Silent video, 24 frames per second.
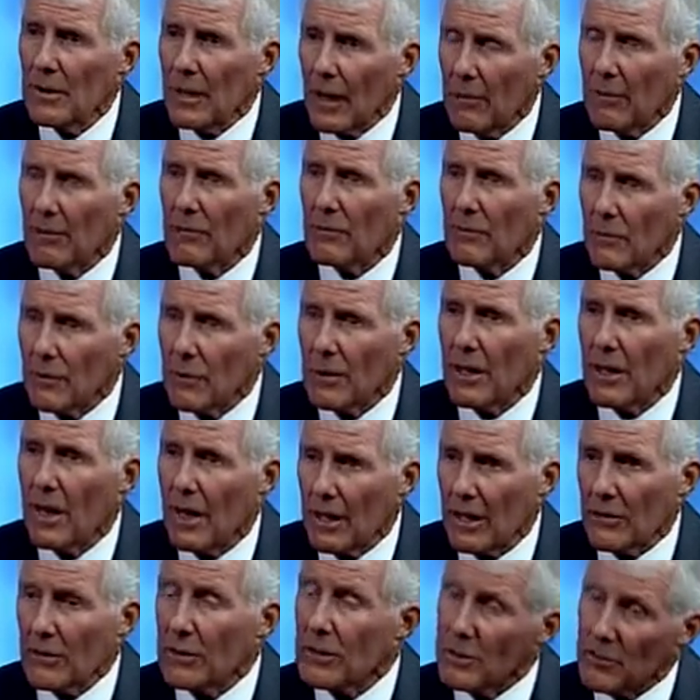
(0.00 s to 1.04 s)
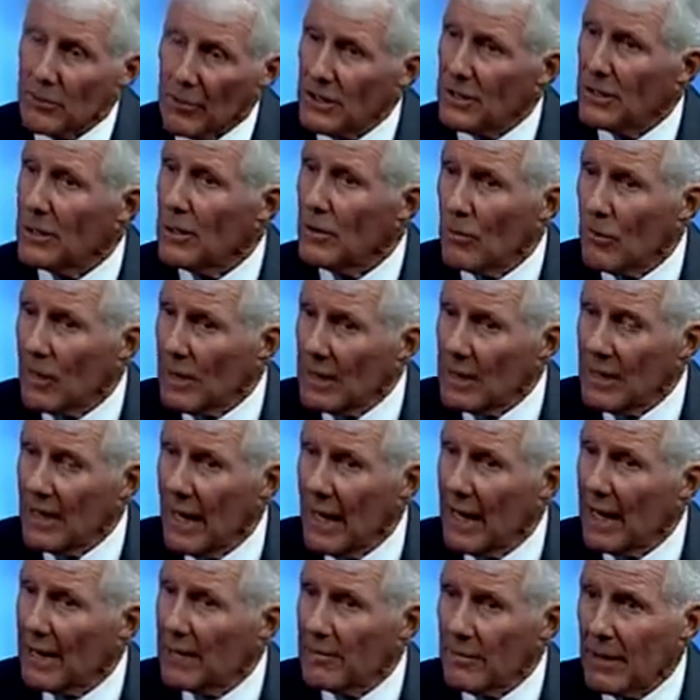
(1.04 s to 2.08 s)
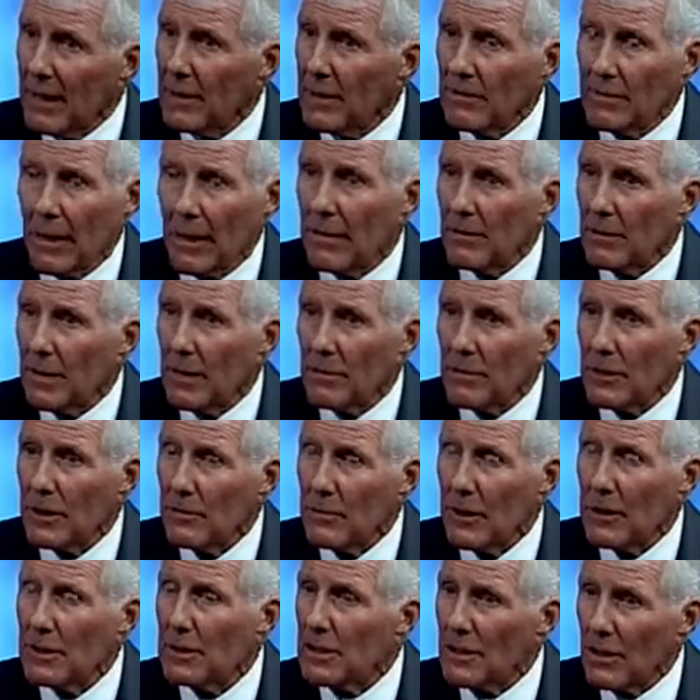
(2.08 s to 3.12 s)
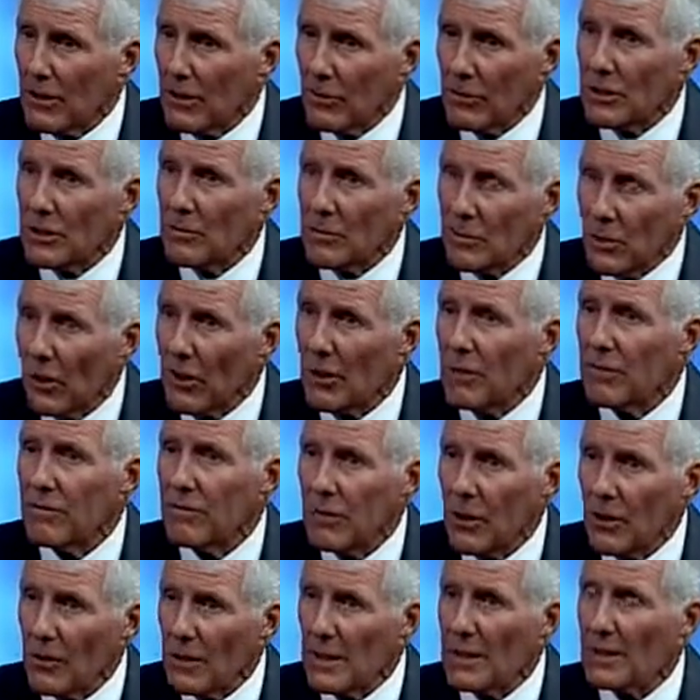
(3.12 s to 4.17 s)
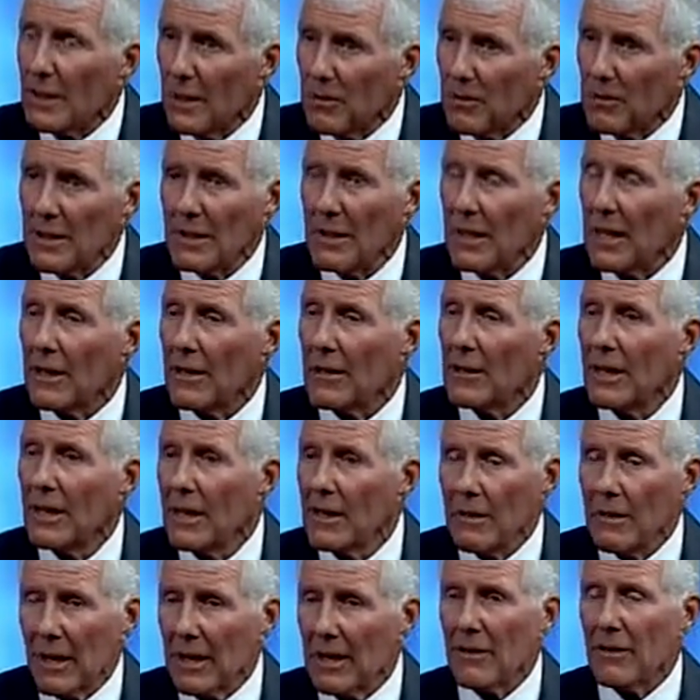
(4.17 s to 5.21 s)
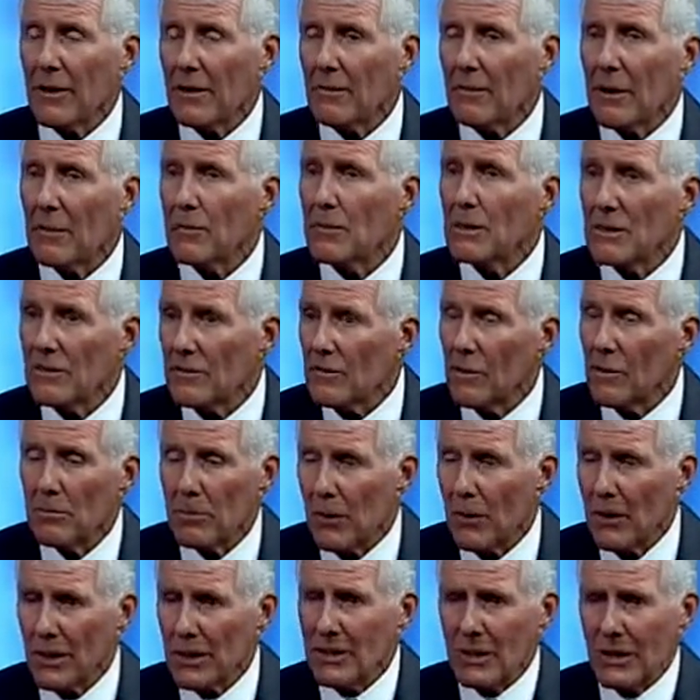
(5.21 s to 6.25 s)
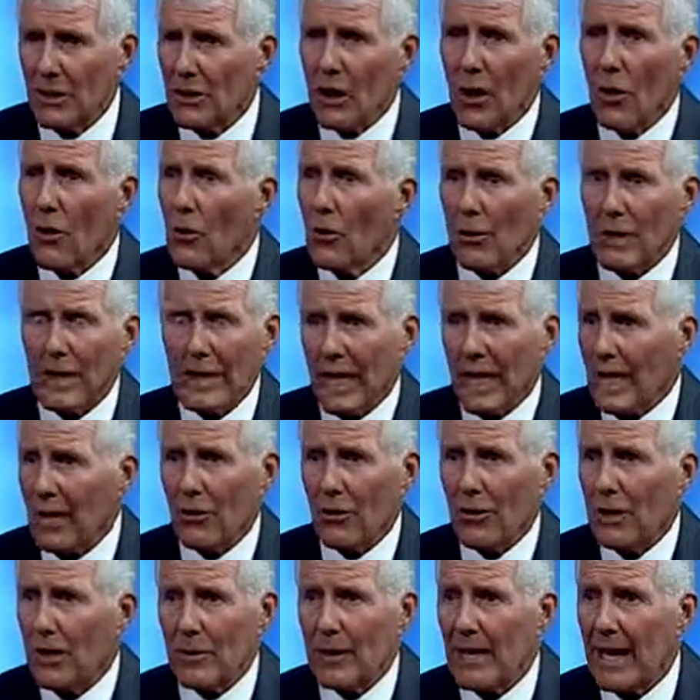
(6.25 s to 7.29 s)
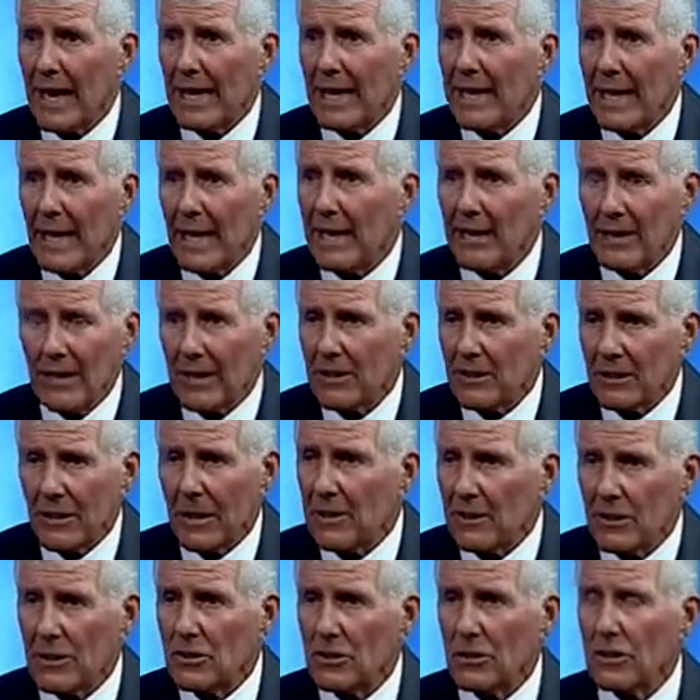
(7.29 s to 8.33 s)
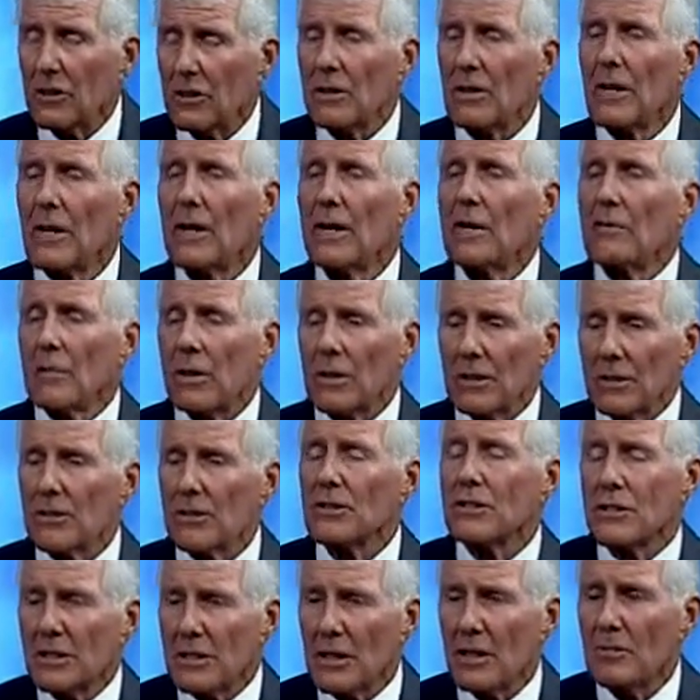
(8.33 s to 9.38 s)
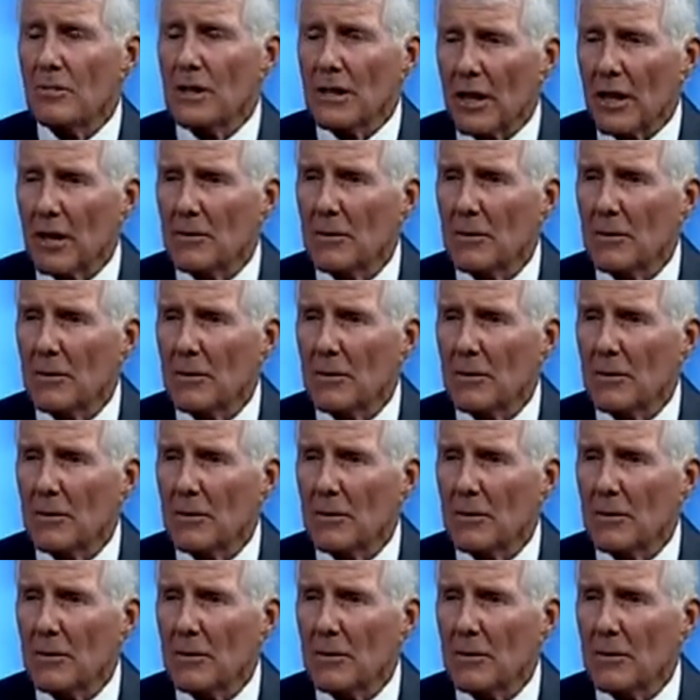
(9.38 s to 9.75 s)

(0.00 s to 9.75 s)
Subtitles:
come through the Congress. The President wanted that a couple of months ago. There was some talk of floating something there, and I think members of our own party said, no, we can't go there with that yet, not this year. But you'll see something